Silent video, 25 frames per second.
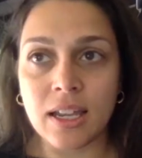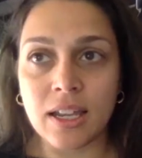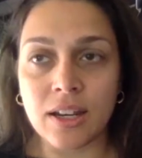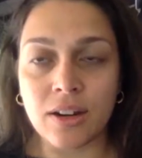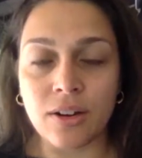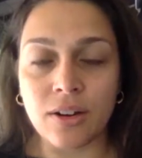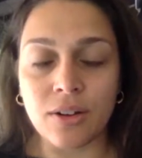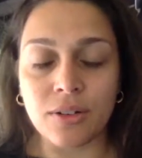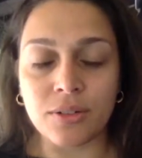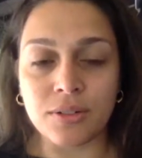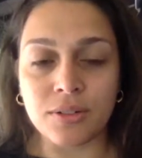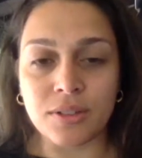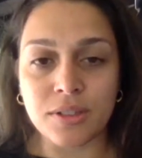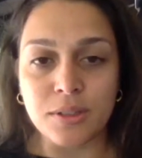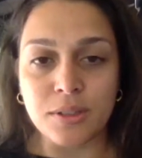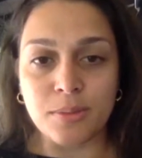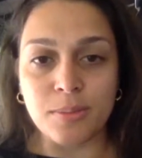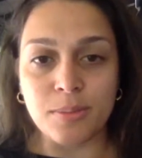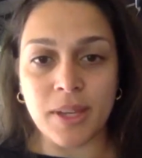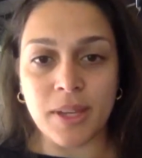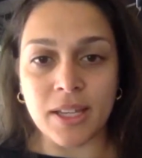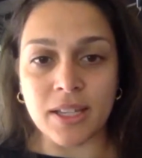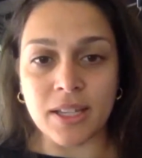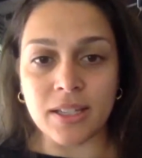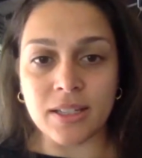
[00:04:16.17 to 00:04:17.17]
in our own
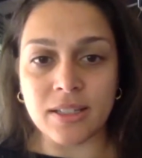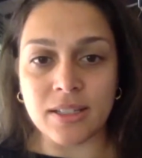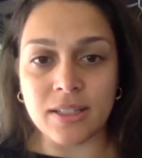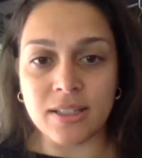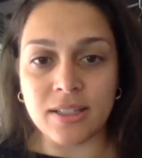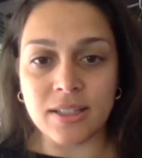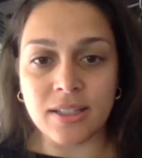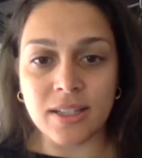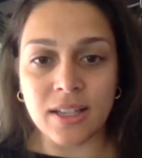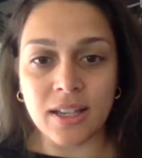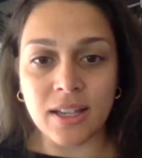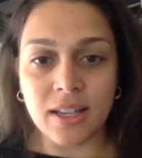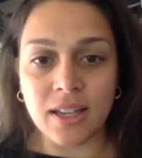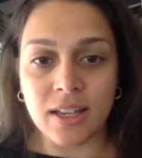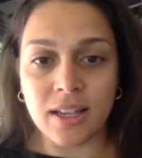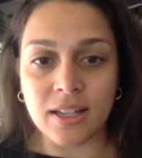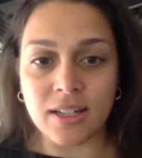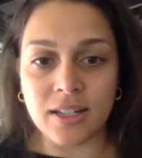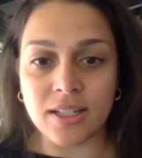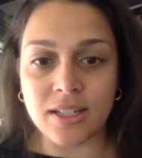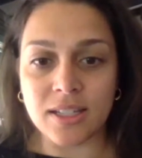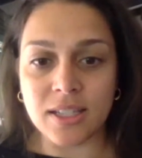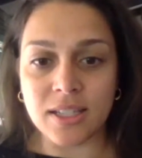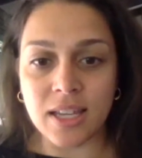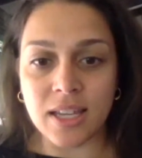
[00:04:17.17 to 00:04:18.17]
space,
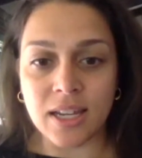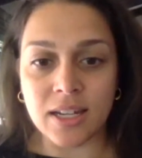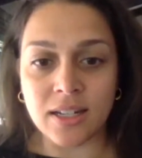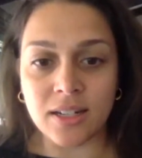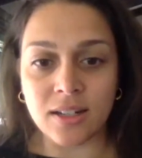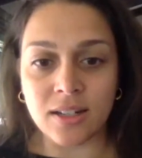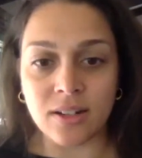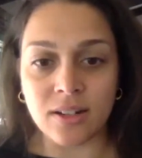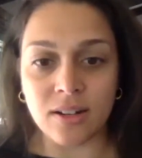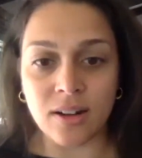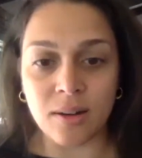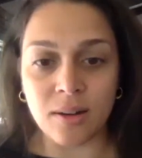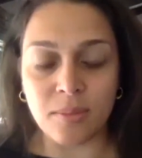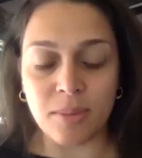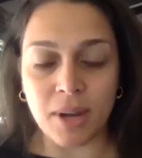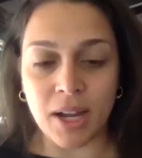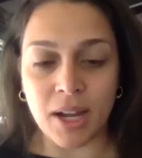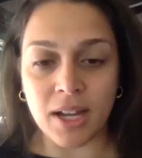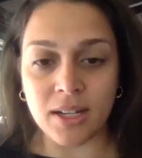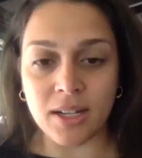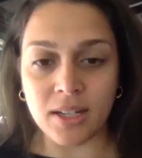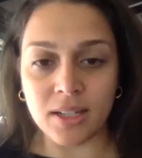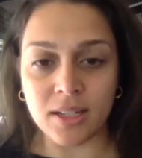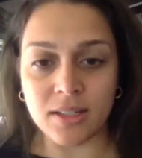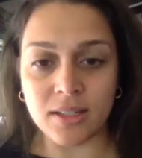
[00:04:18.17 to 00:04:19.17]
and just land in our
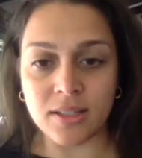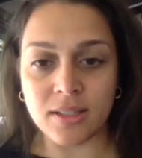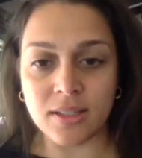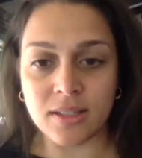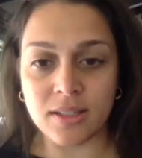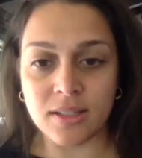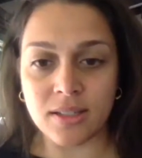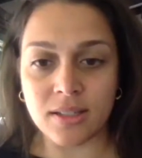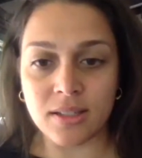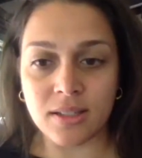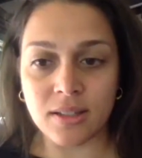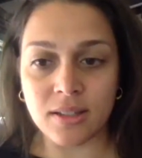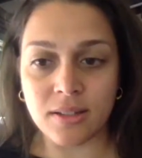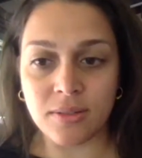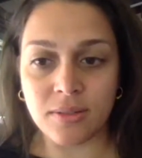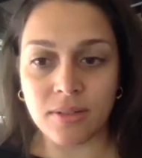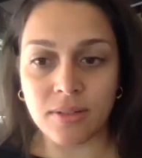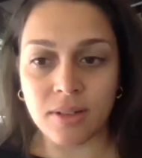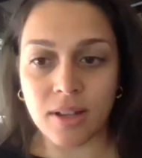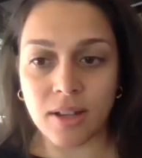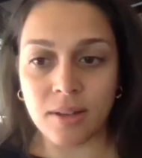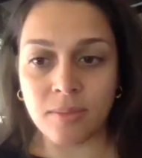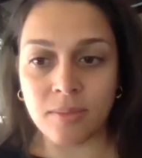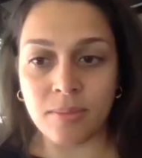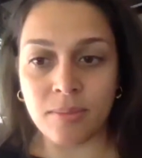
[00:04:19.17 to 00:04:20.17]
bodies
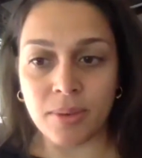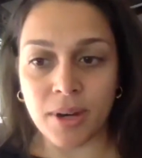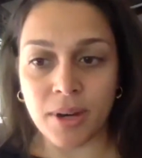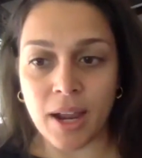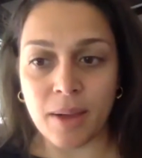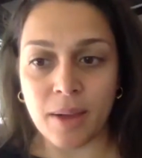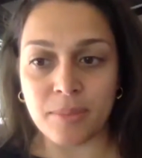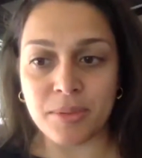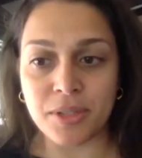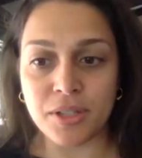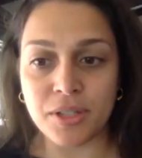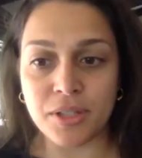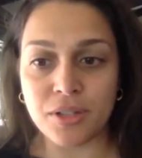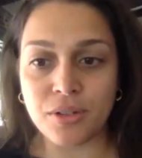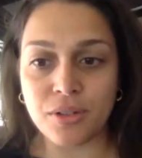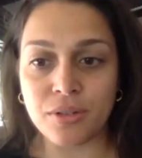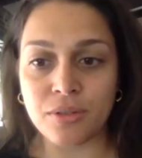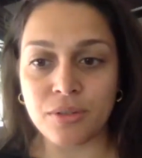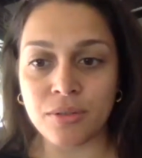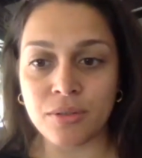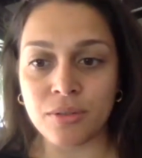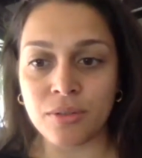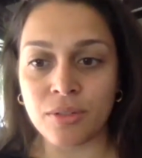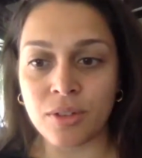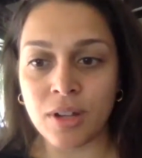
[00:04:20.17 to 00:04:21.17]
and perhaps
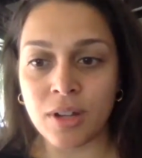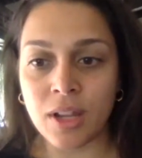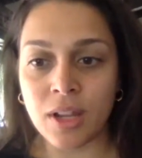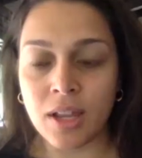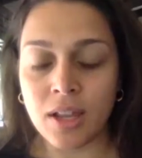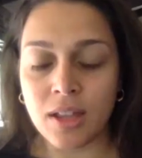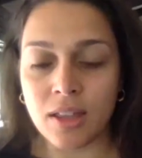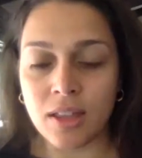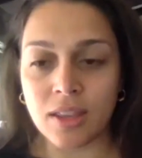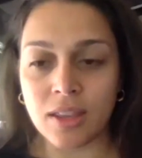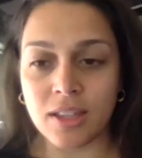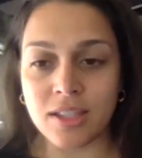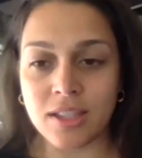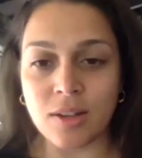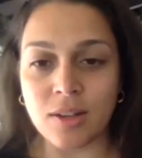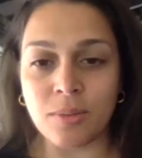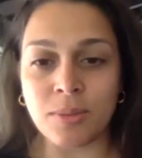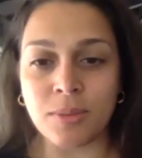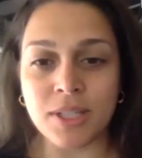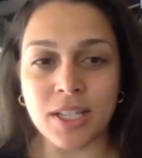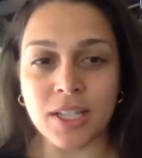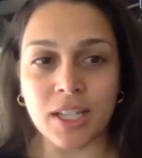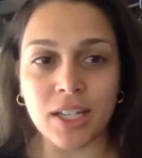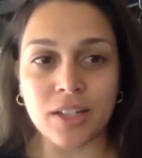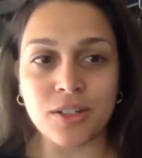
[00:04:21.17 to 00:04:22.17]
tune. It's
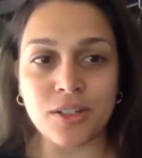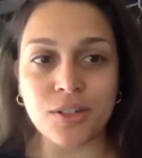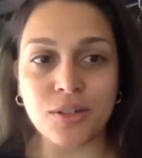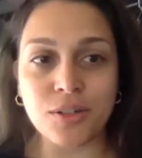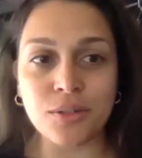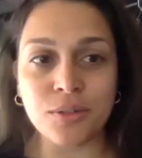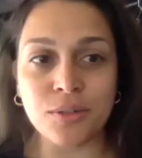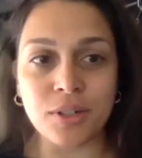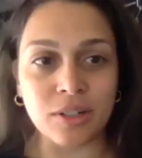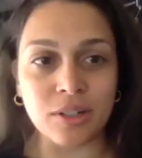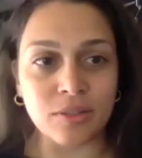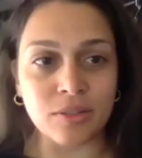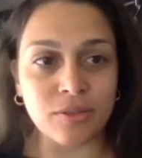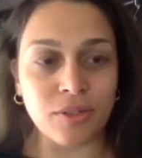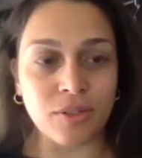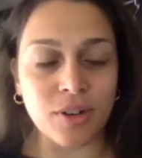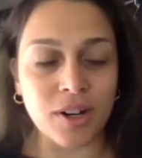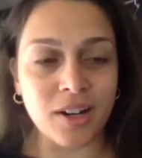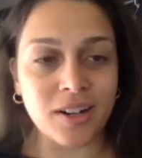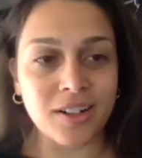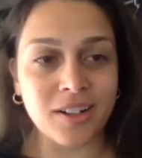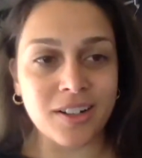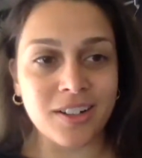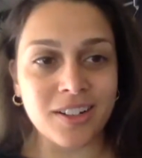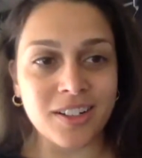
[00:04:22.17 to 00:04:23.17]
almost like a tuning
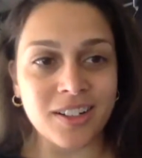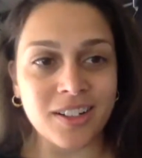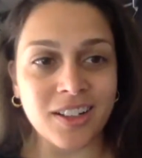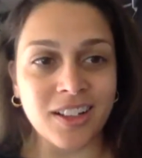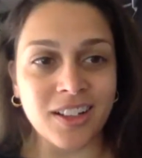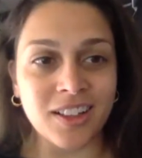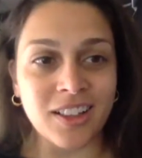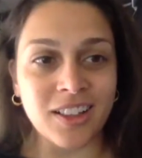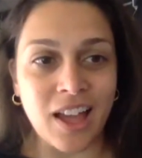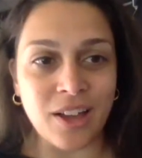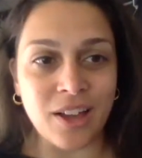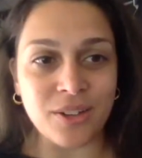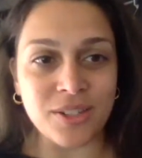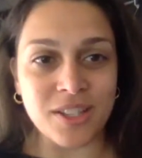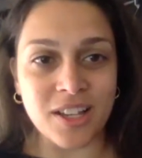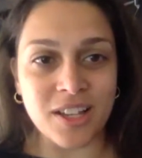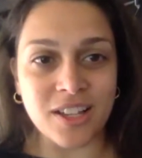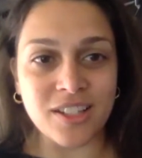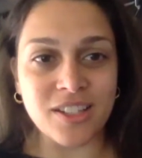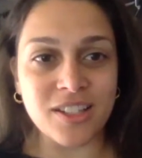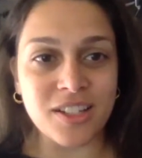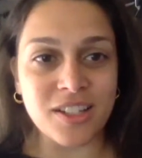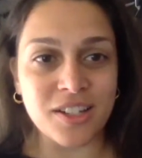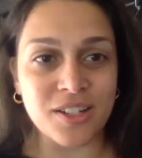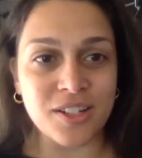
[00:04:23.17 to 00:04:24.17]
fork. It allows
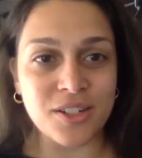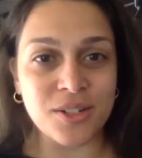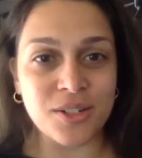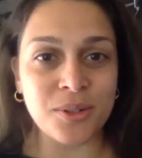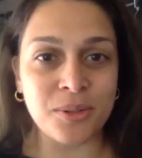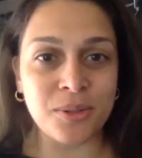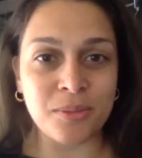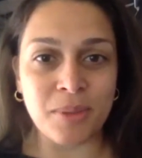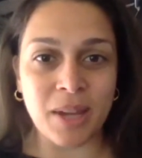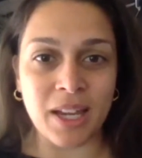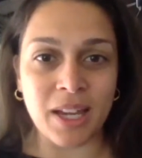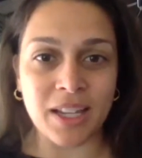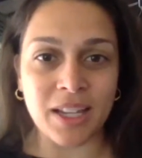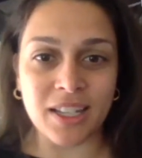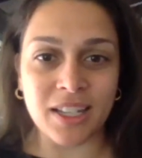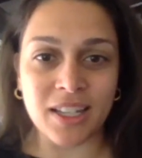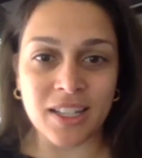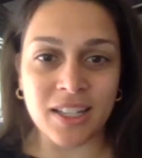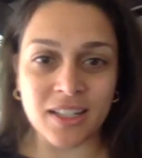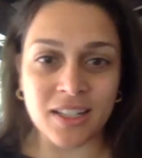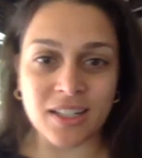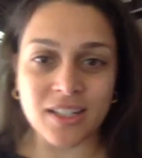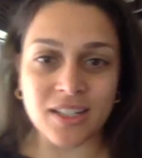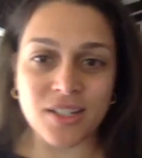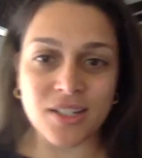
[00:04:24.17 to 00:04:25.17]
us to tune back
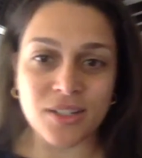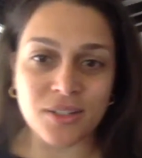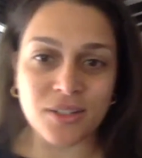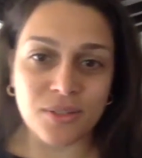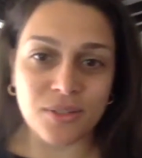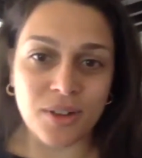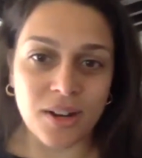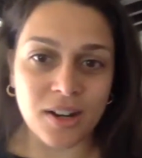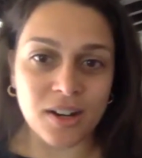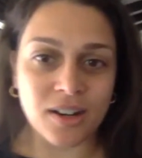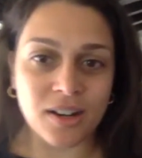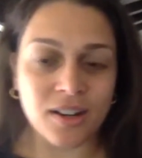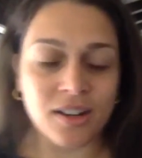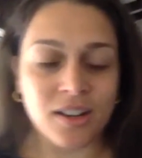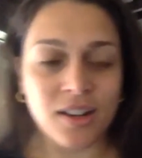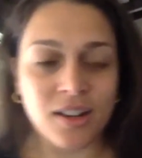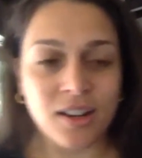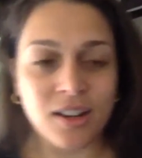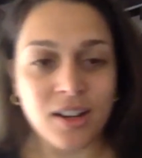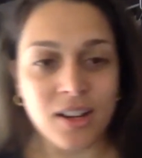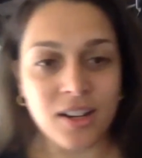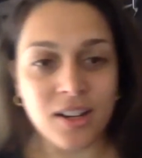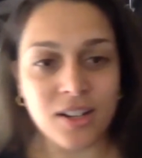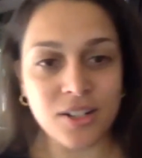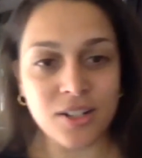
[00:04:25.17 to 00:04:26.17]
in to
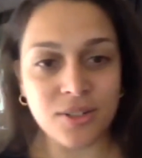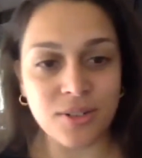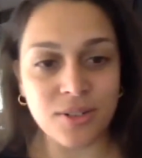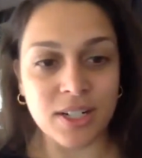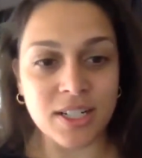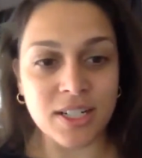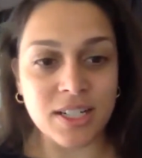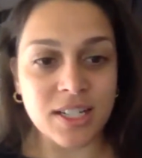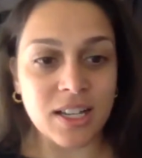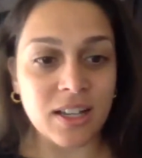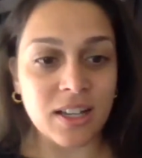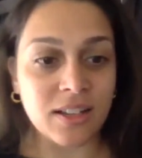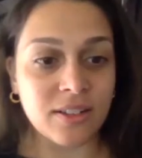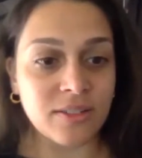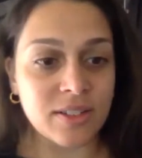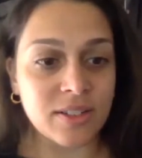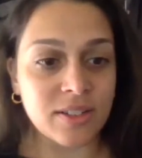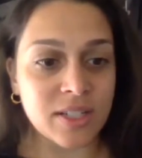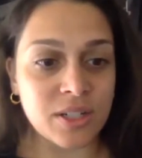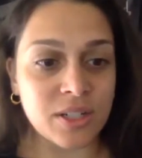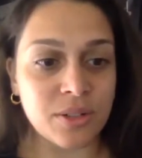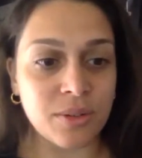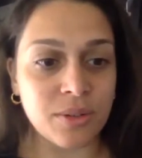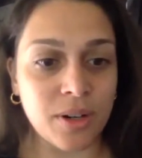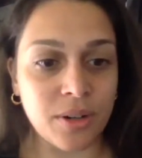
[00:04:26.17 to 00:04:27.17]
ourselves
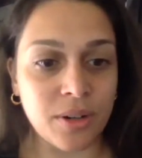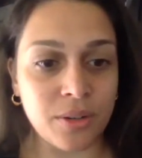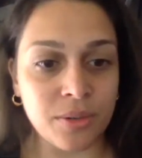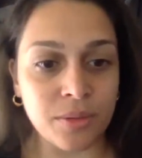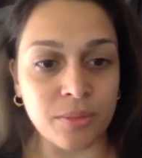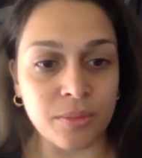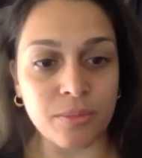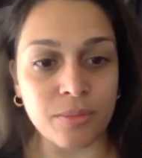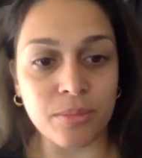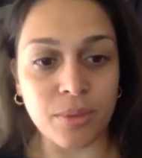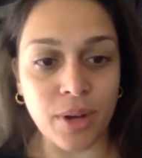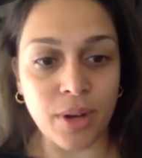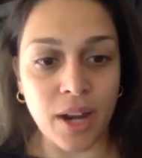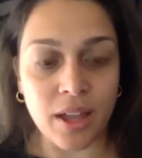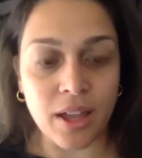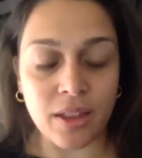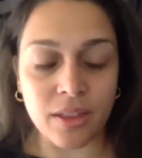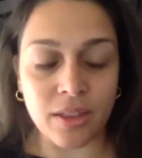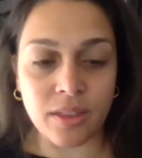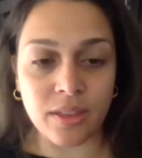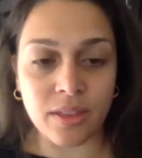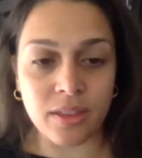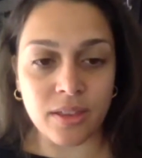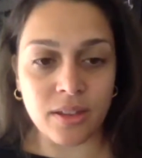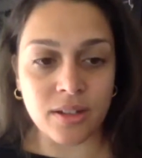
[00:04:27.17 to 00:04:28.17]
and to our own breath,
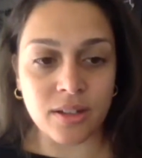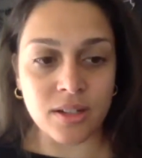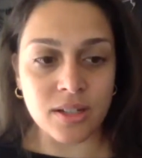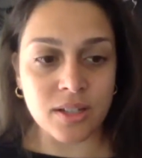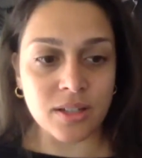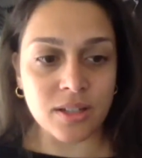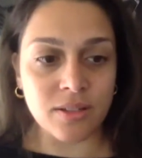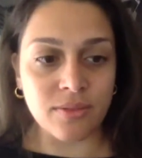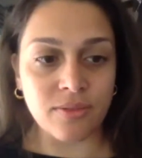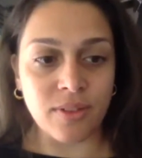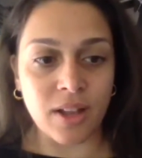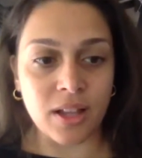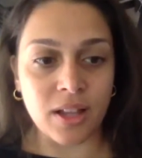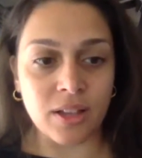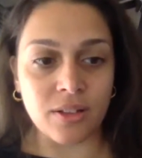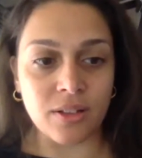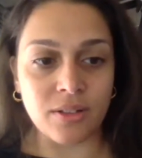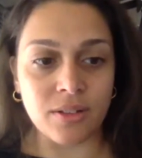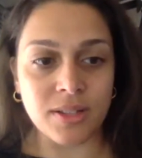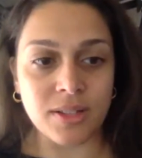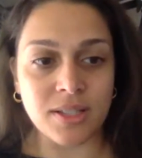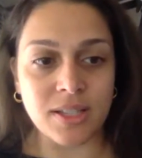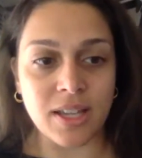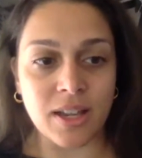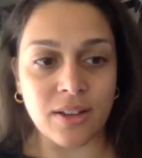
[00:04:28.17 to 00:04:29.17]
and just to follow
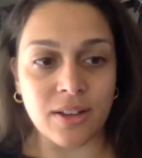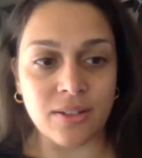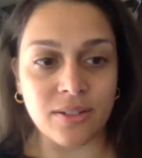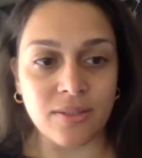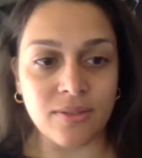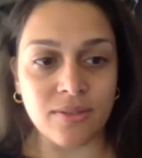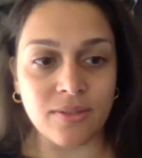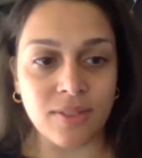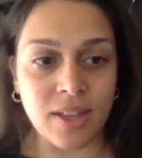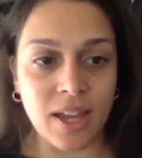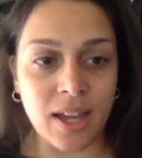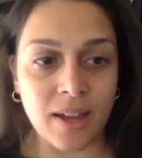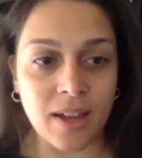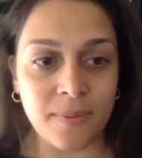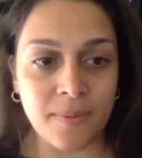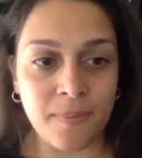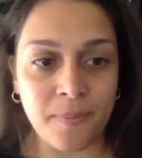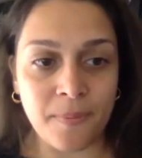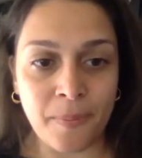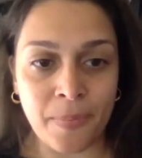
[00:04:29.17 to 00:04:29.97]
the sound of that.